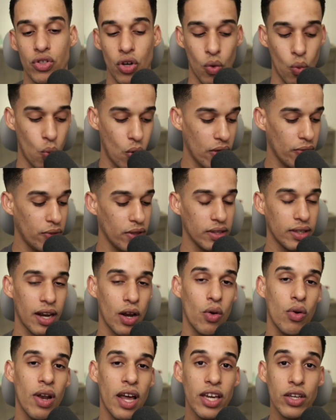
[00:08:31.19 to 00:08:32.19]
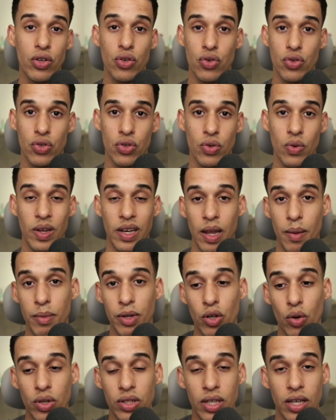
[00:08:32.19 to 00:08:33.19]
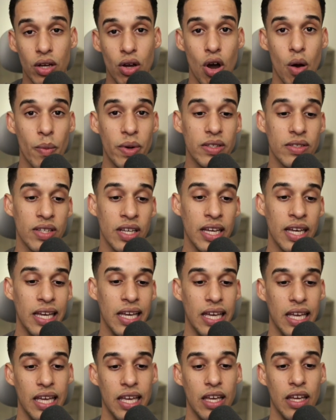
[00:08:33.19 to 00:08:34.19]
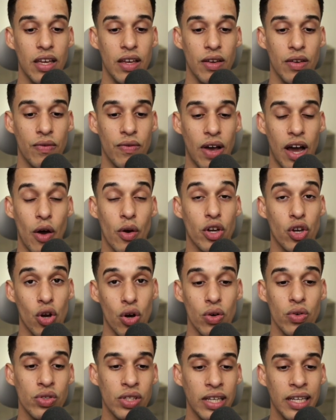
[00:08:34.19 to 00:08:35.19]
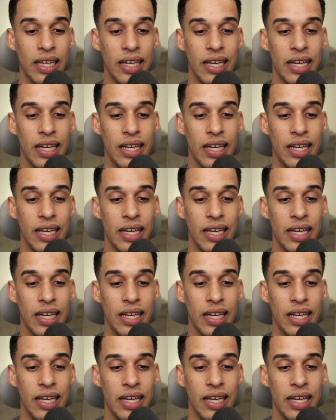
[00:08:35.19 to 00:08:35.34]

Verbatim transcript: So one thing that I would like you to do, and let me know in the comments if how it goes,